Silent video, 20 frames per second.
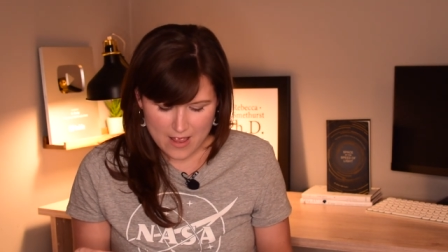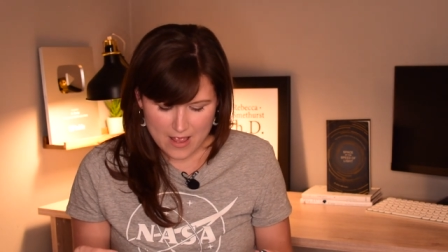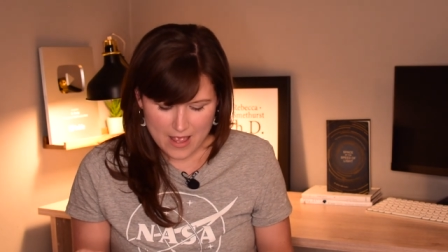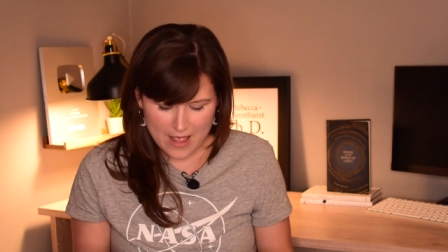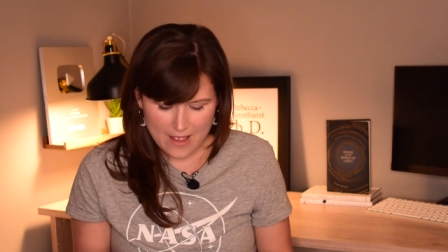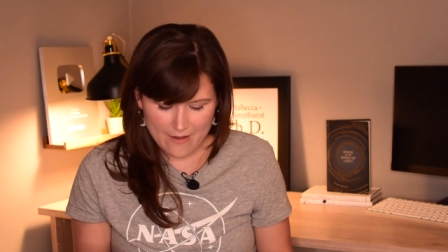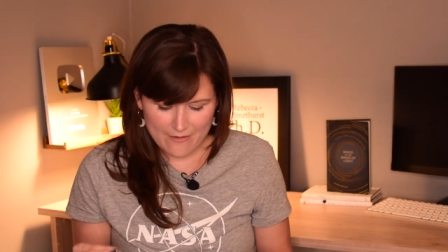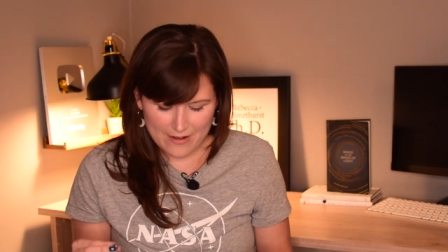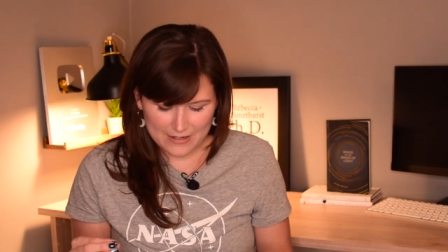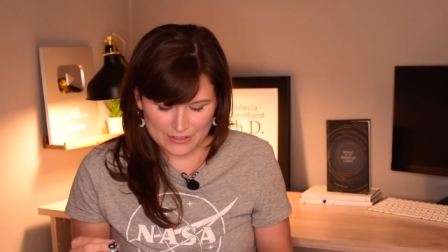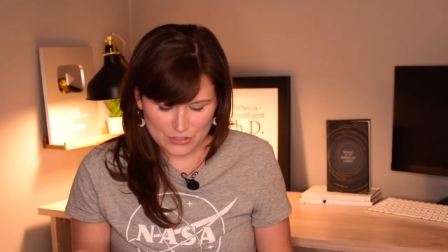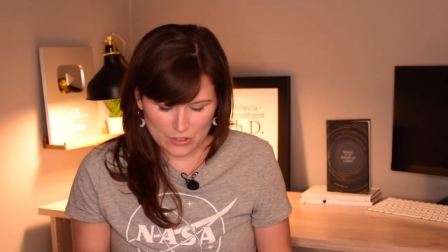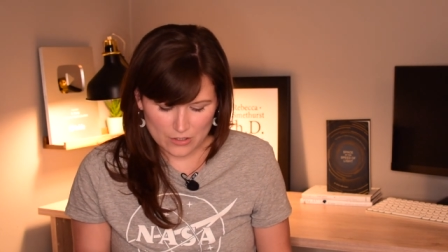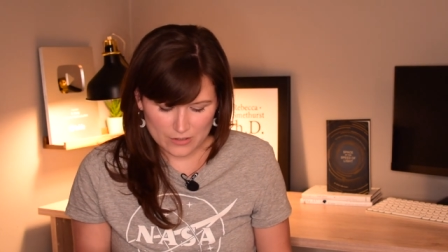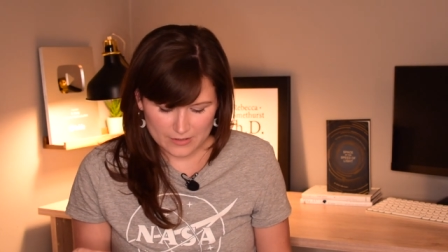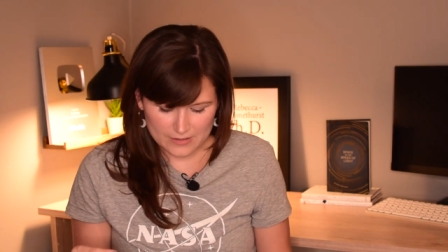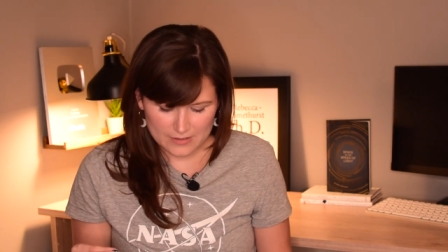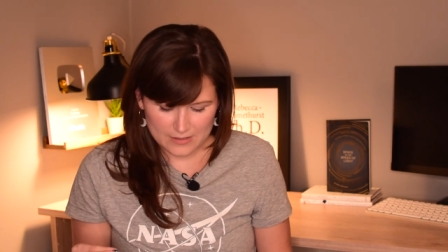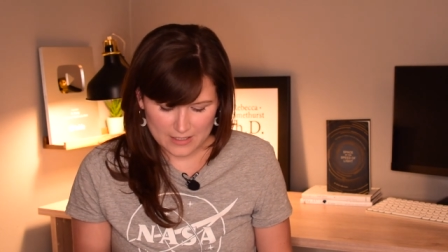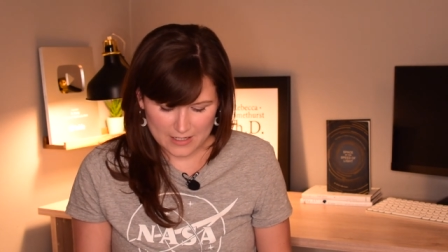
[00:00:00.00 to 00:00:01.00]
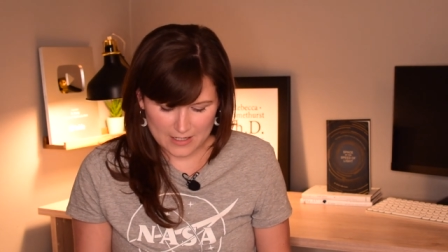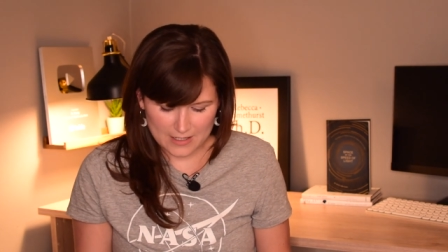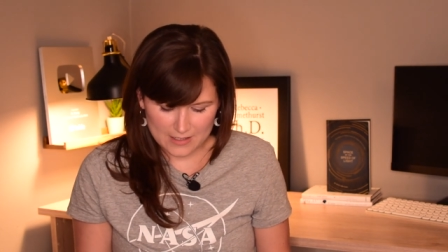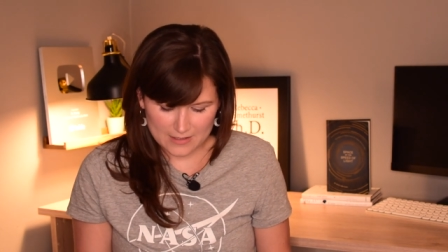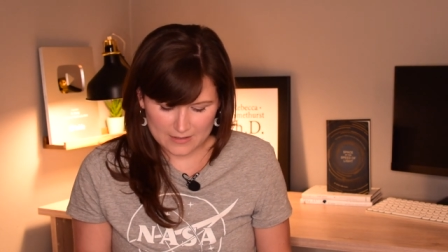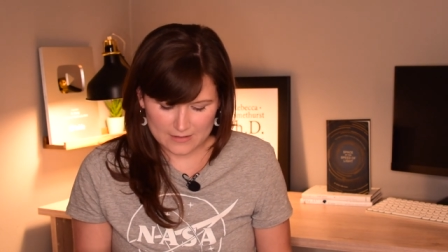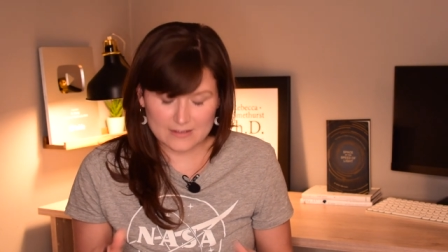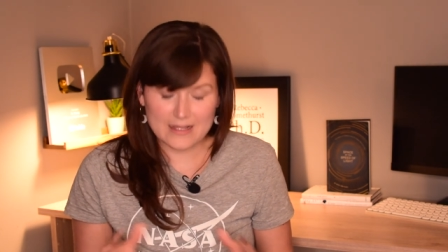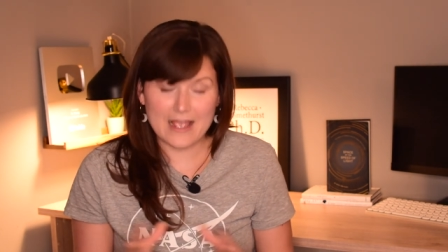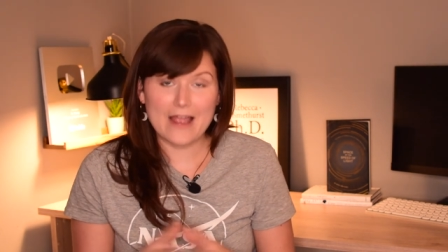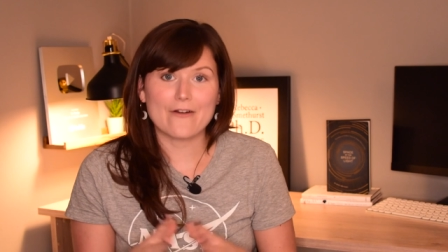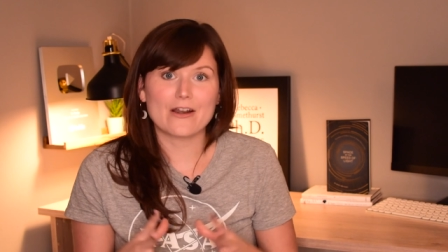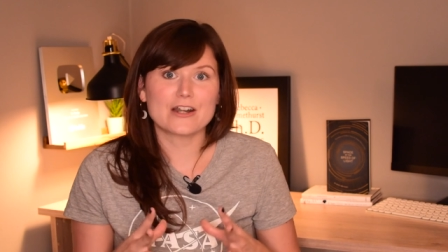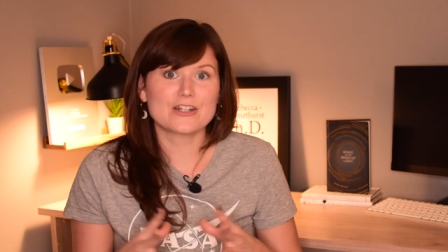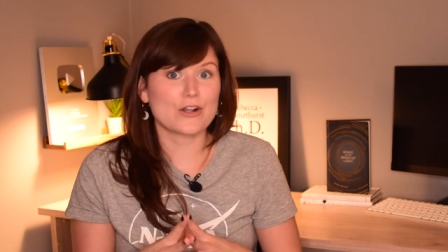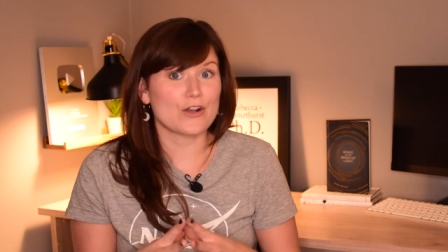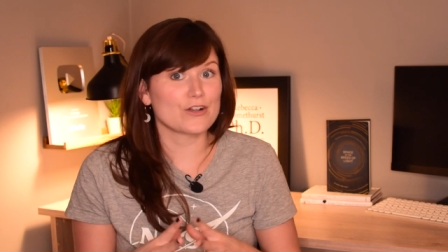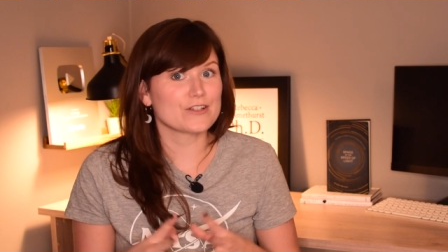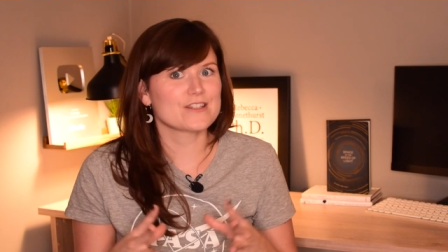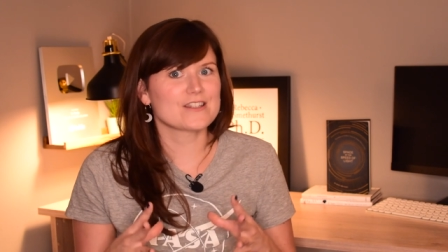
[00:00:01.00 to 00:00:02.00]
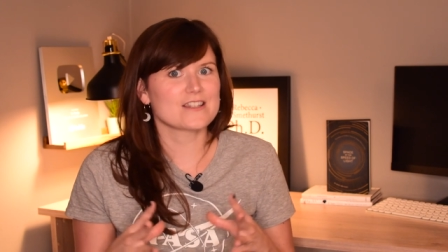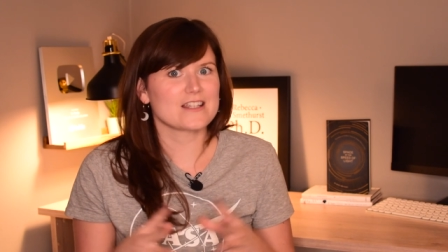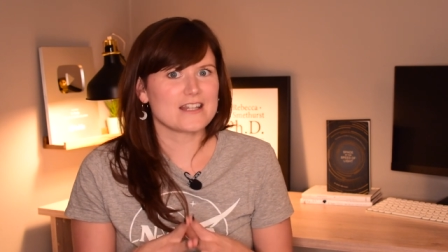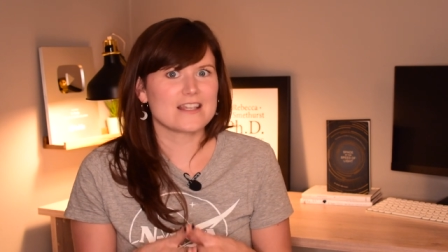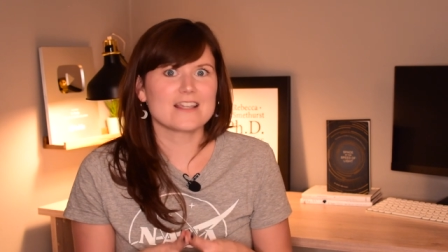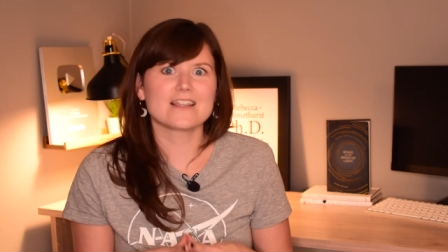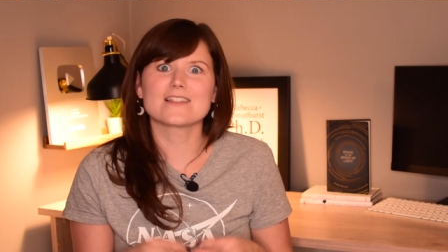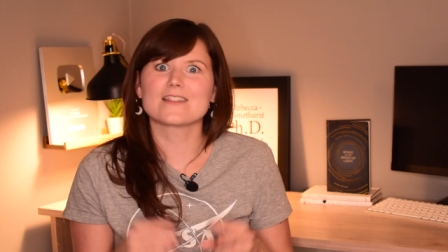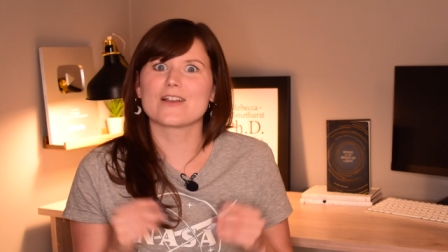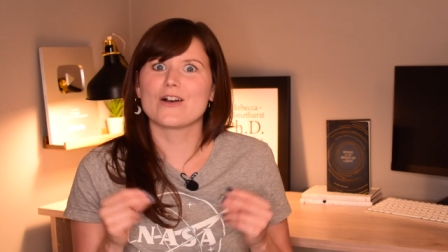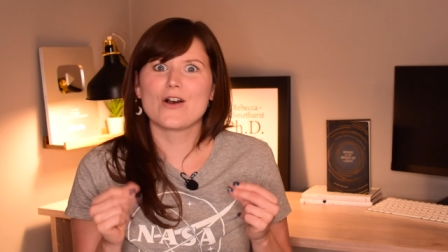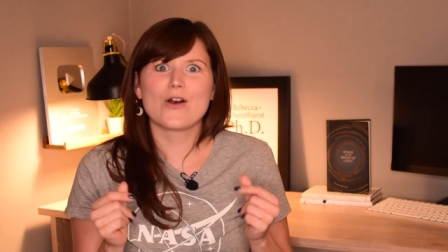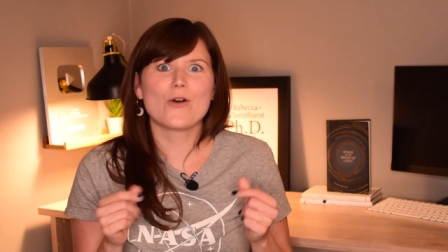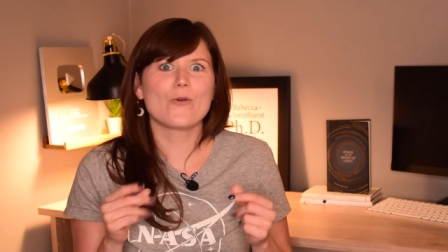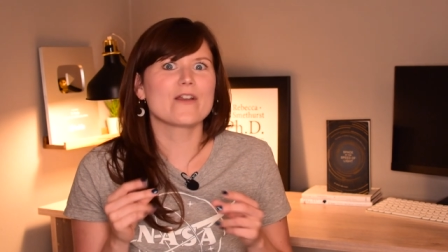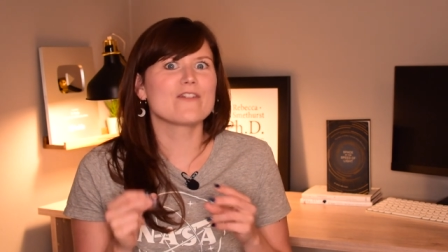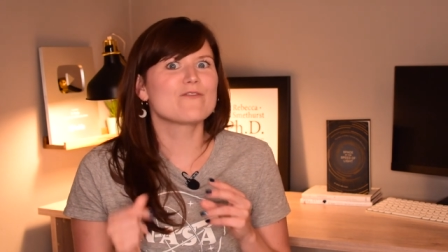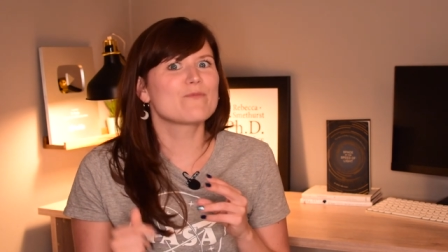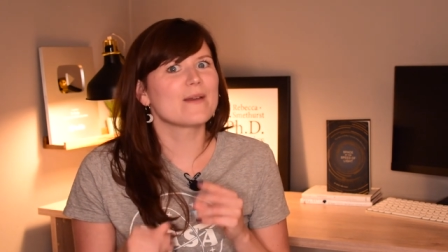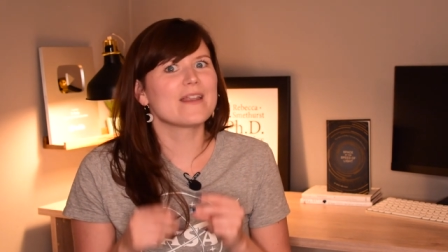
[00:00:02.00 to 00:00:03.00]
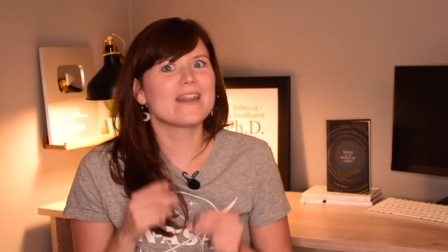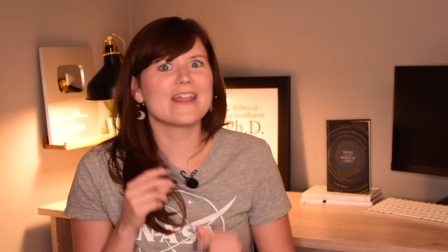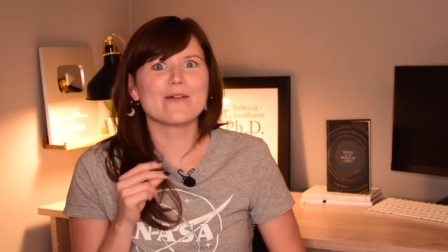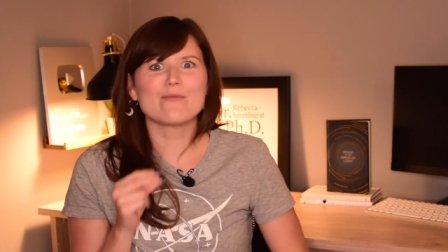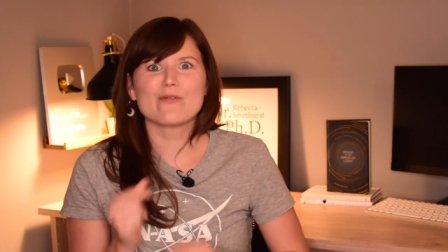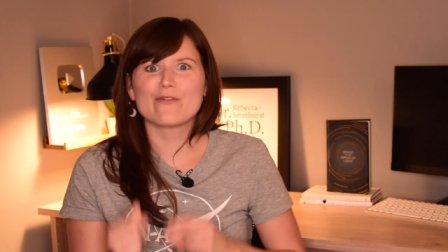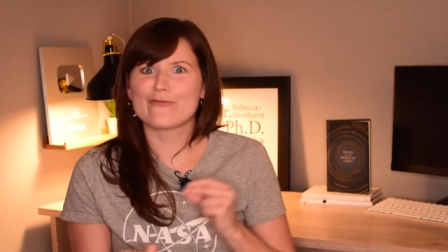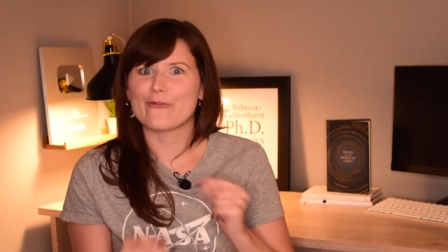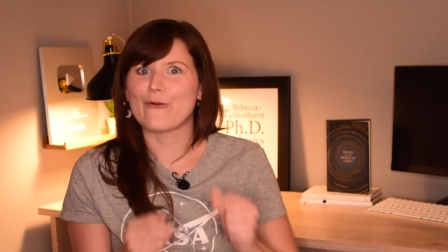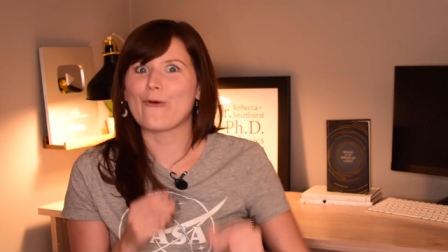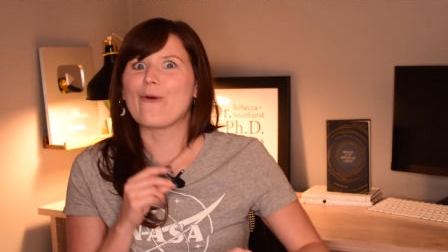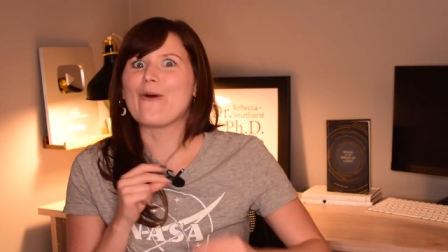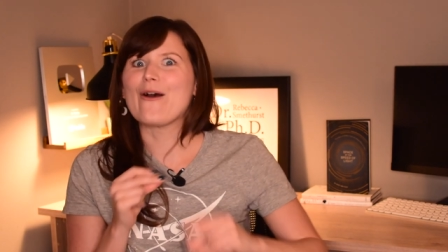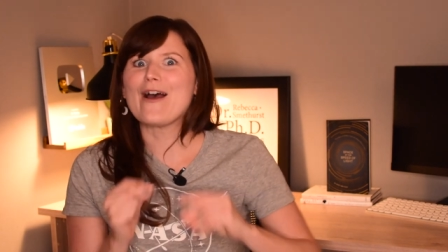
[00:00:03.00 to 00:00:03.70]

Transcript: Eratosthenes, Eratosthenes. Oh, we've been here before.